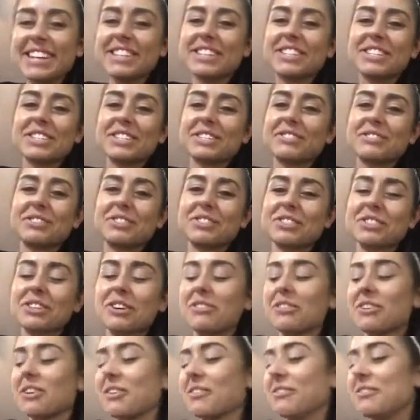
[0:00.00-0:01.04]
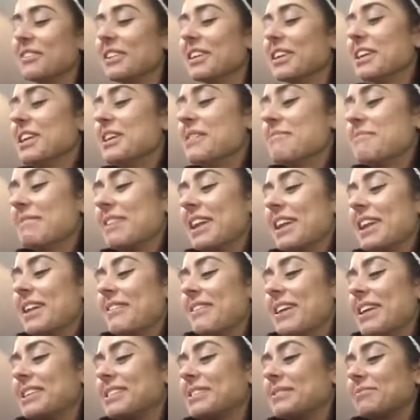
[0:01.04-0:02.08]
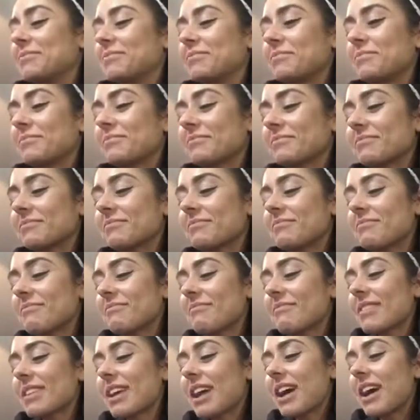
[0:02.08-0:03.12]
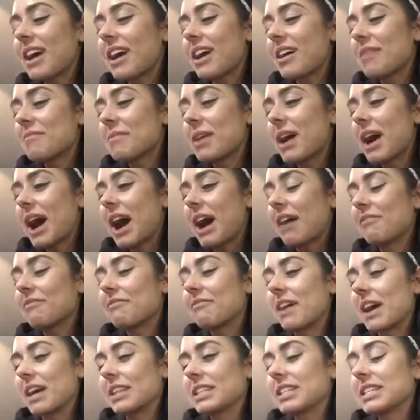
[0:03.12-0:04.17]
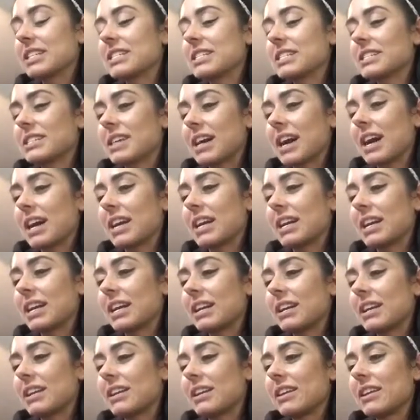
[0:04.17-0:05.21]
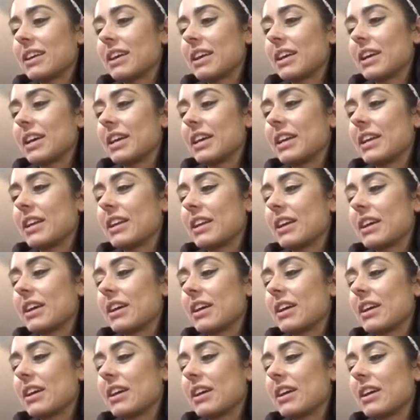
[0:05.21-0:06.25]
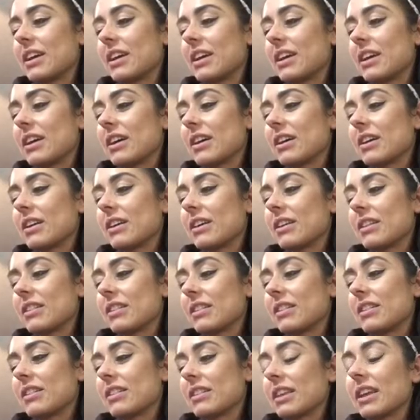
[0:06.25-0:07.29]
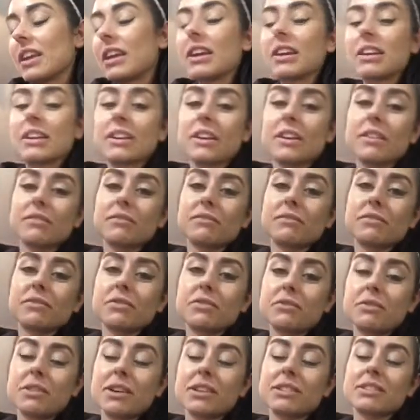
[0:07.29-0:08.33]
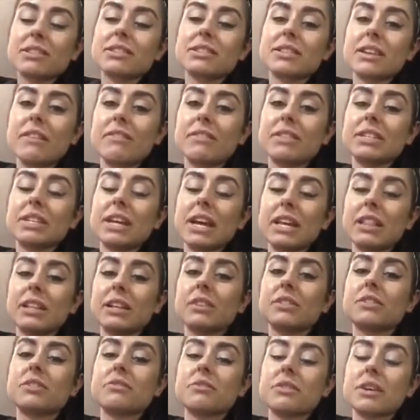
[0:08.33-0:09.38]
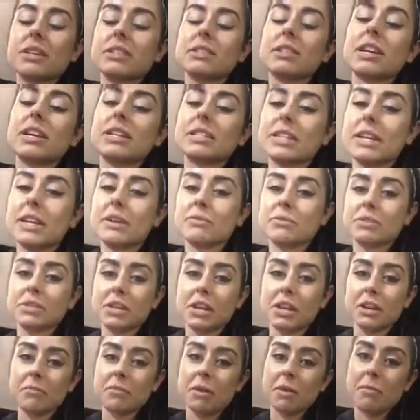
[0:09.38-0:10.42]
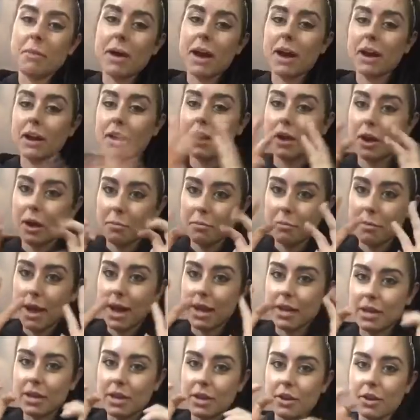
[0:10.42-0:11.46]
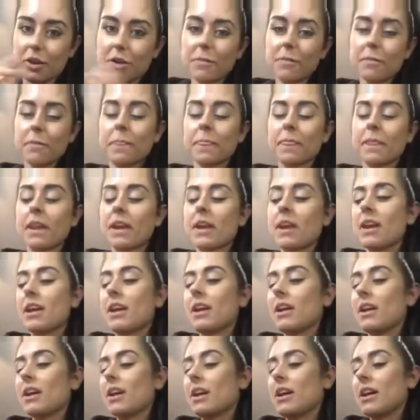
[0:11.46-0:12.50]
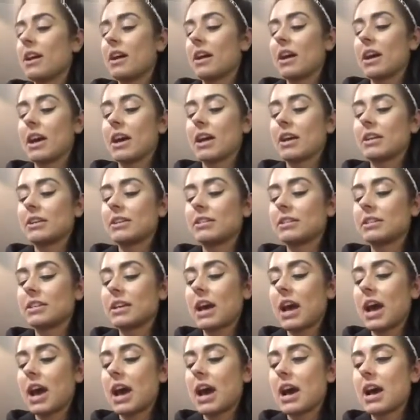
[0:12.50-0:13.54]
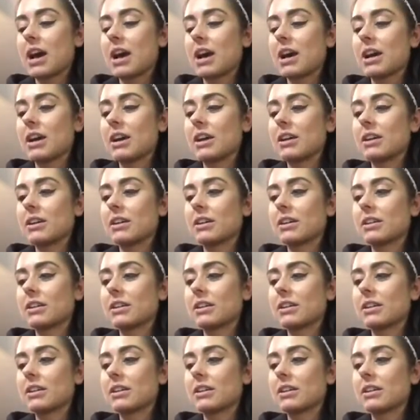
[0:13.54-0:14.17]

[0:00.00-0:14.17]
she's just so cute. But anyways, I finally decided in the end of 2017 that 2018 was going to be my comeback year. And I